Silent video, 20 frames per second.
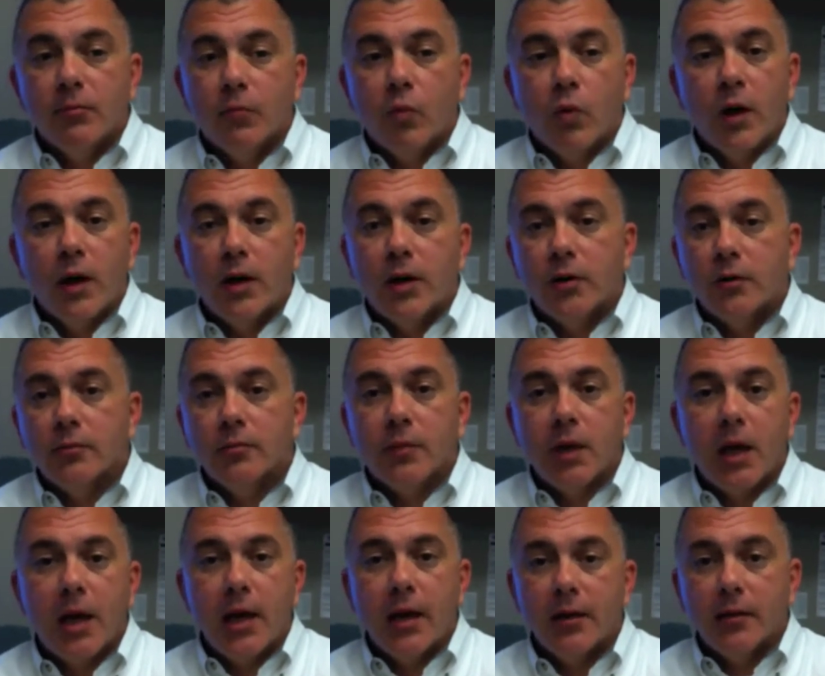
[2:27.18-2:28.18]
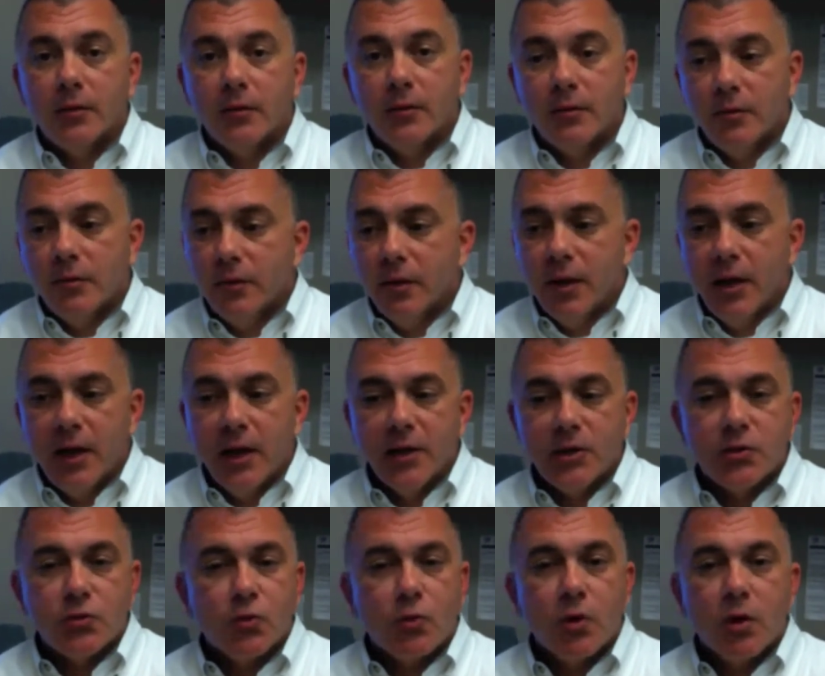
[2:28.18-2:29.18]
well. And
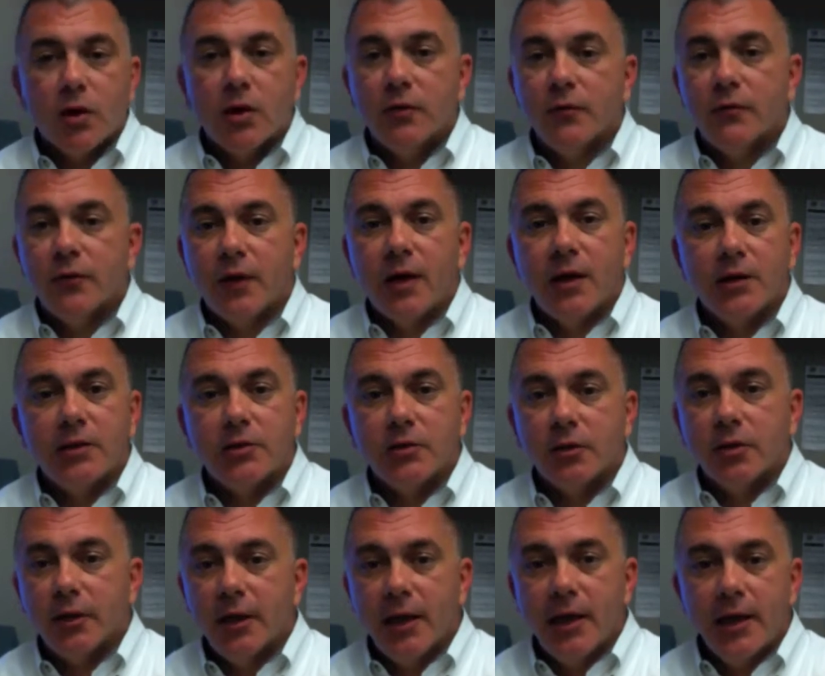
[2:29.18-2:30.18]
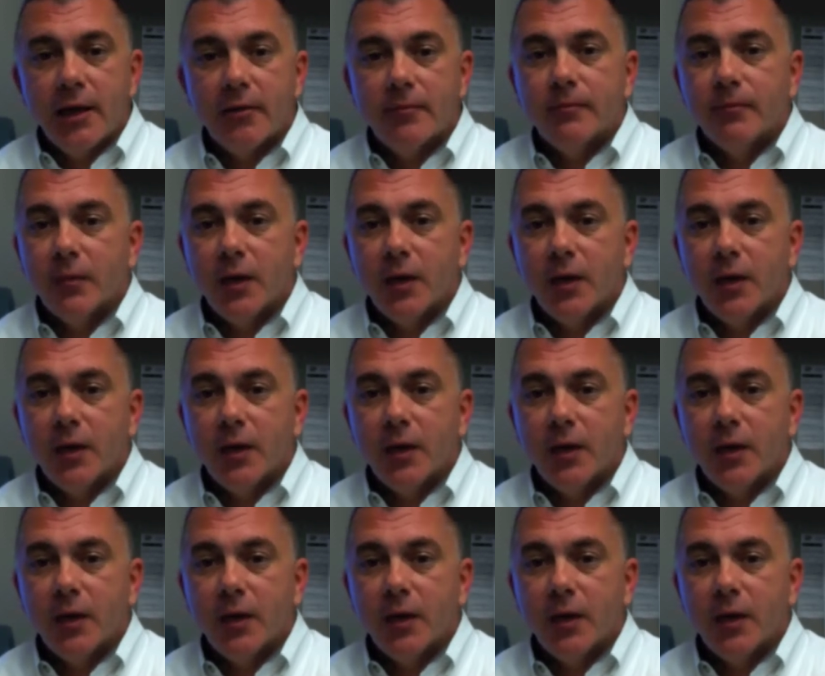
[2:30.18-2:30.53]
it's working fine till today.